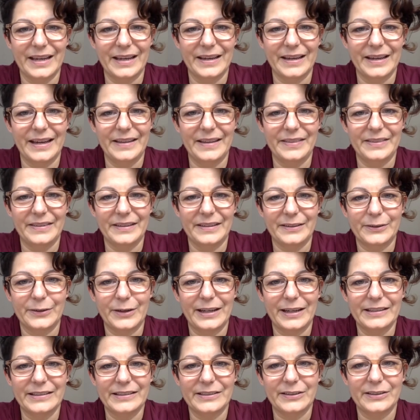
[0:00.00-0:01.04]
and the
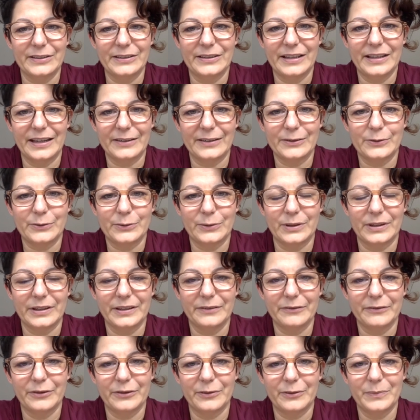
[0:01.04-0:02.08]
transcontextual
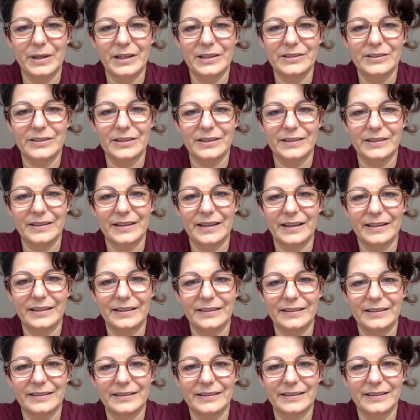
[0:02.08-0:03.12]
information that
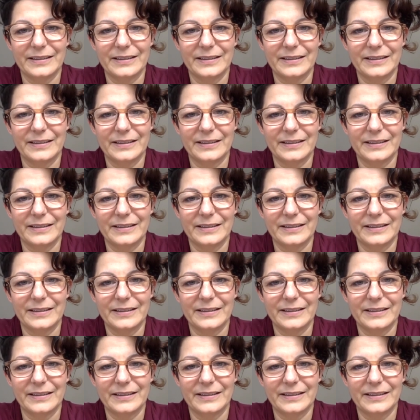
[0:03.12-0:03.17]
is